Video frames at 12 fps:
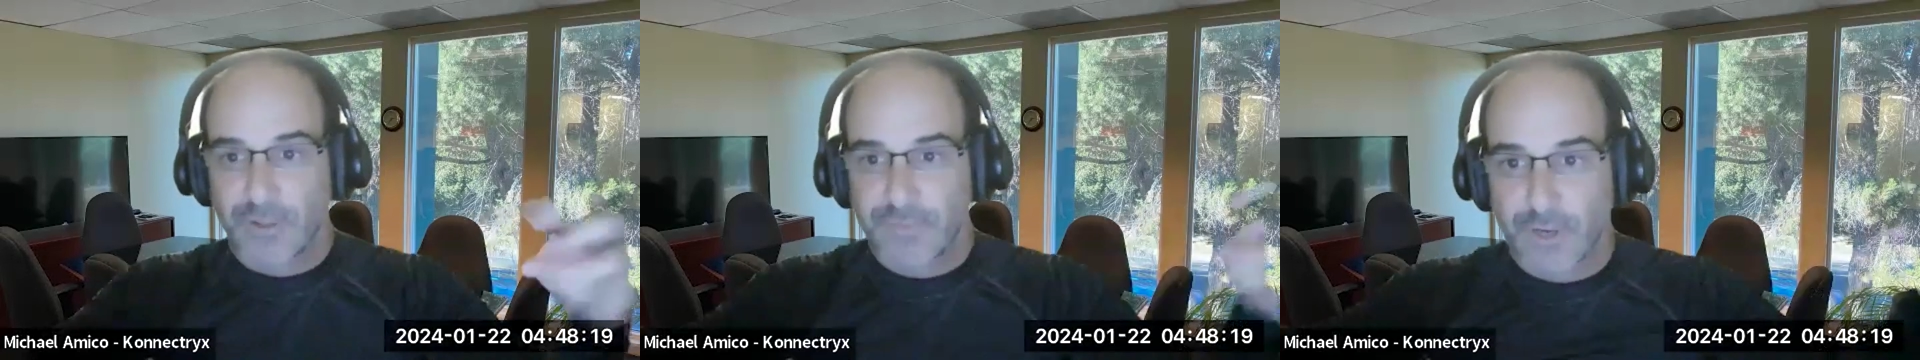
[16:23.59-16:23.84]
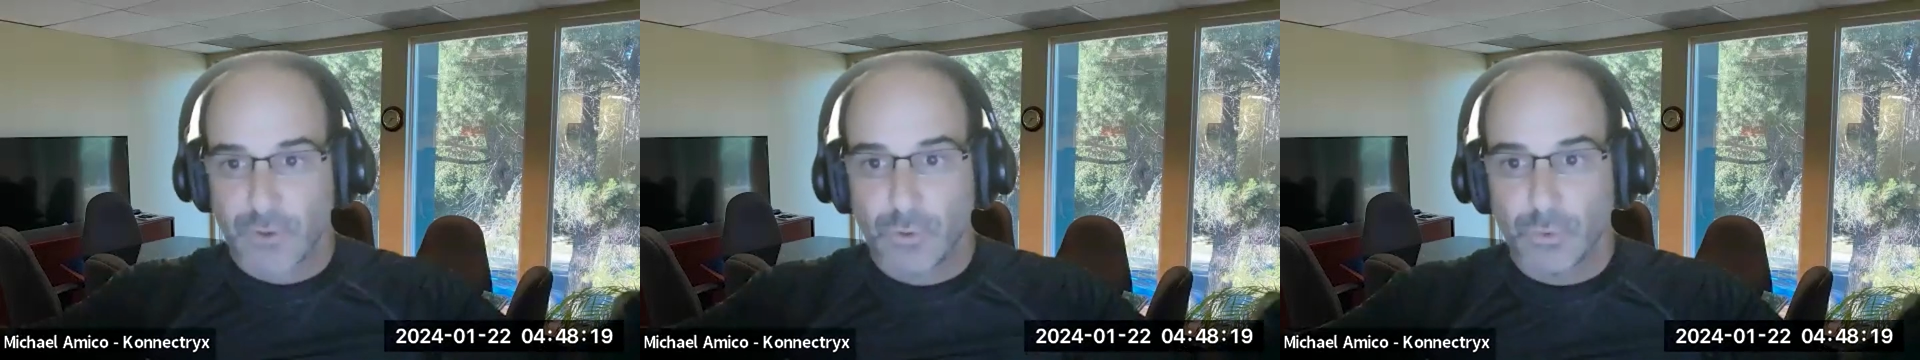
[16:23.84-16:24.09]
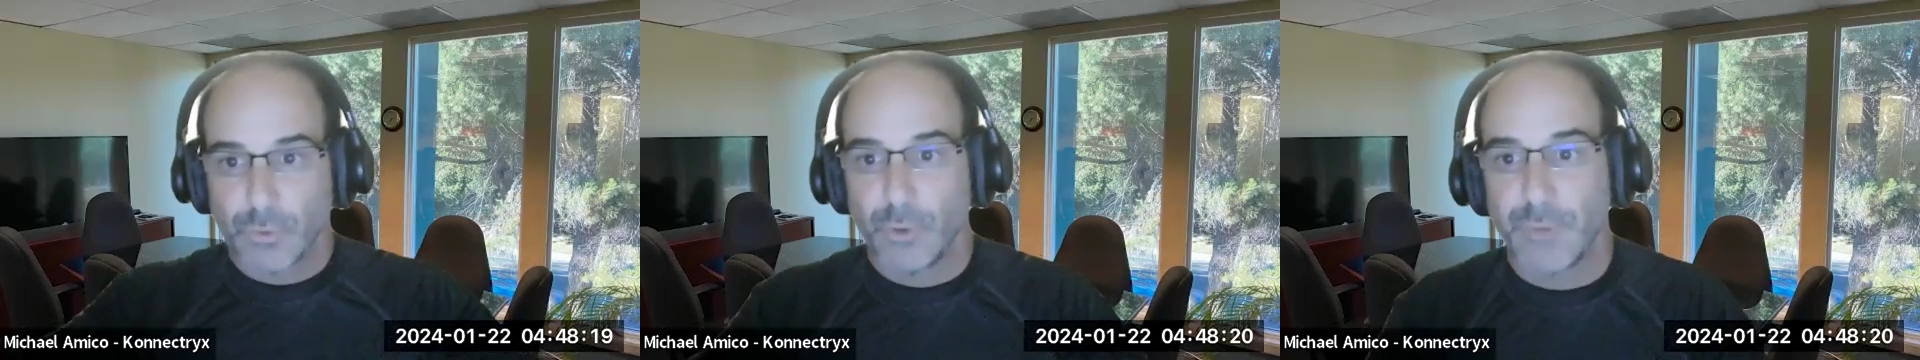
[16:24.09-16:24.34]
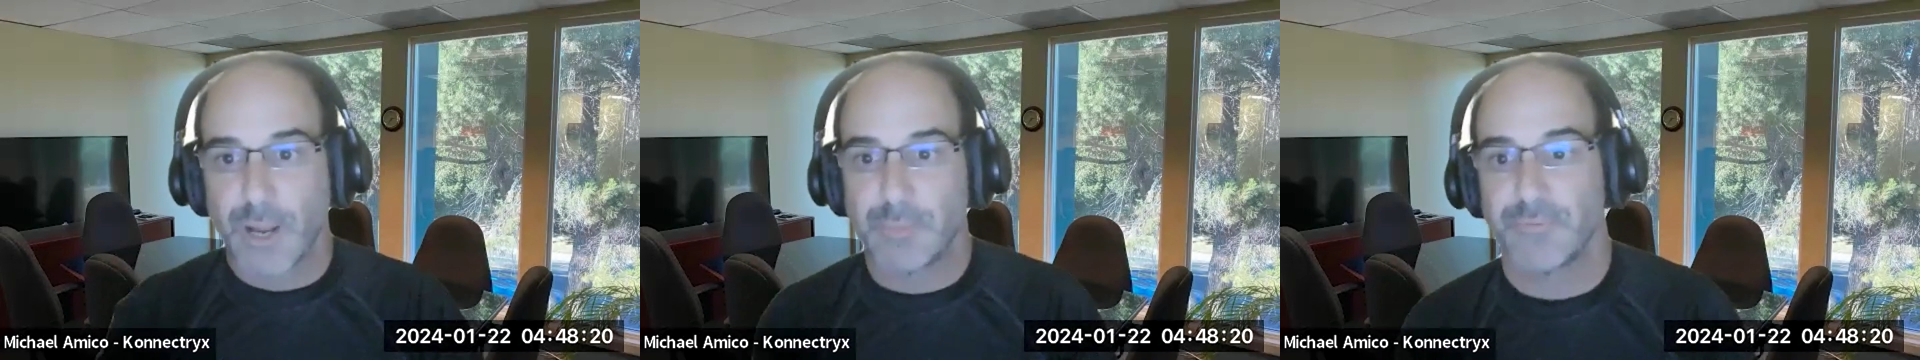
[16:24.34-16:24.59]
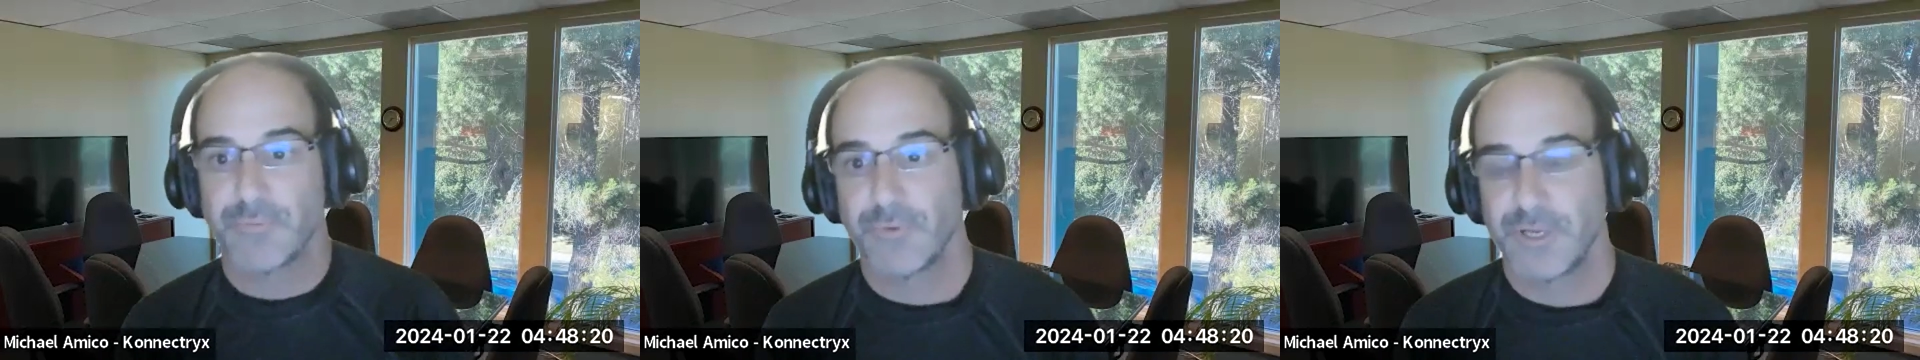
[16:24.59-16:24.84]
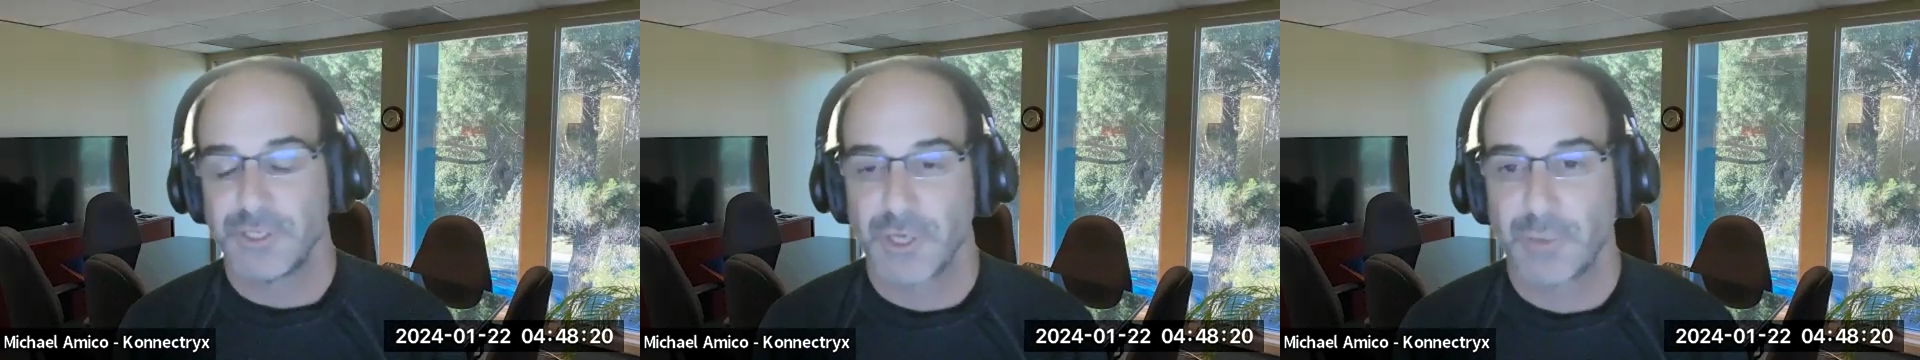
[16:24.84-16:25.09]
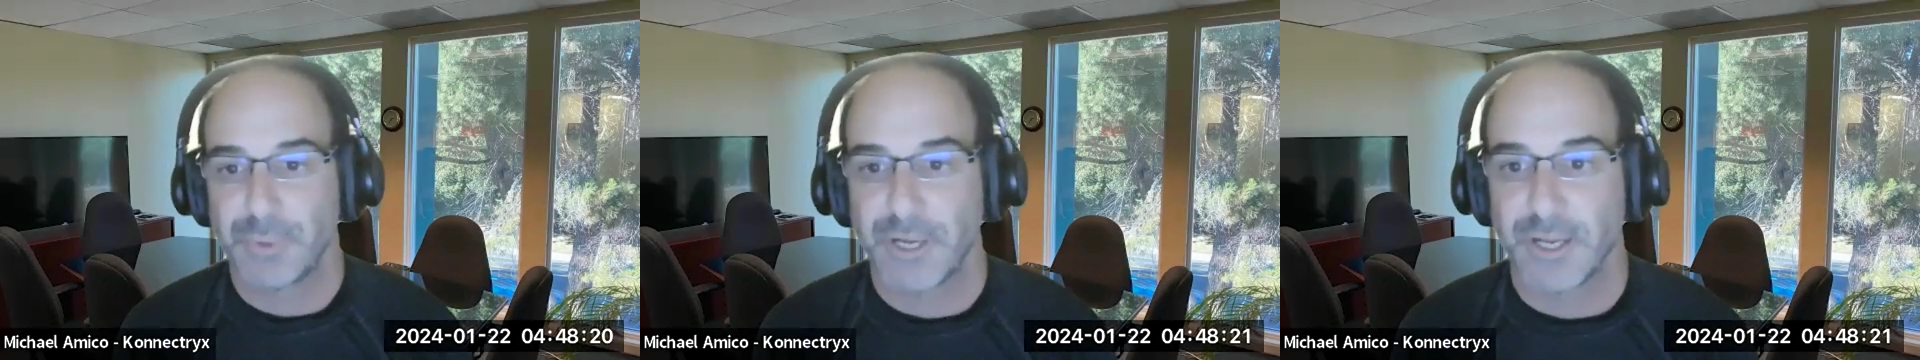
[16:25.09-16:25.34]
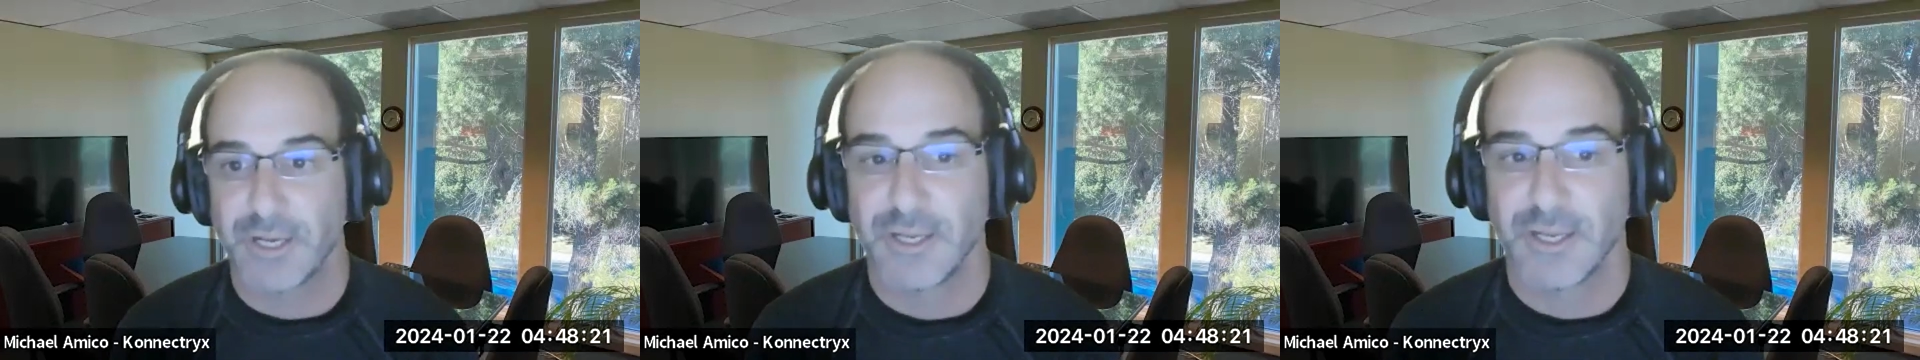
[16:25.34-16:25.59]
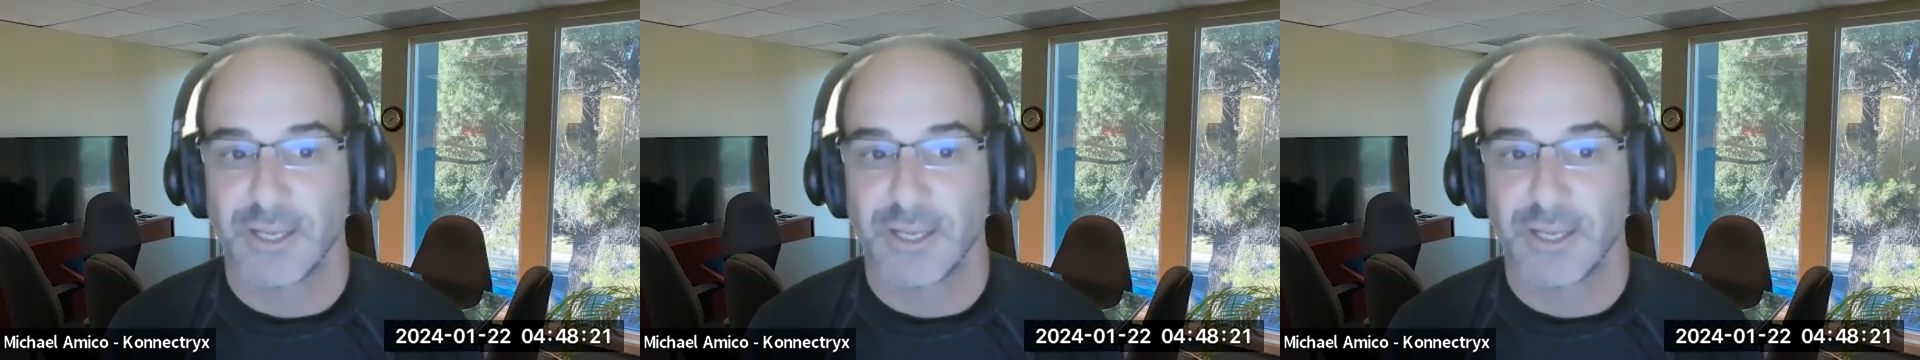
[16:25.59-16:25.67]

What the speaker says: out that whole roadmap before they jump in,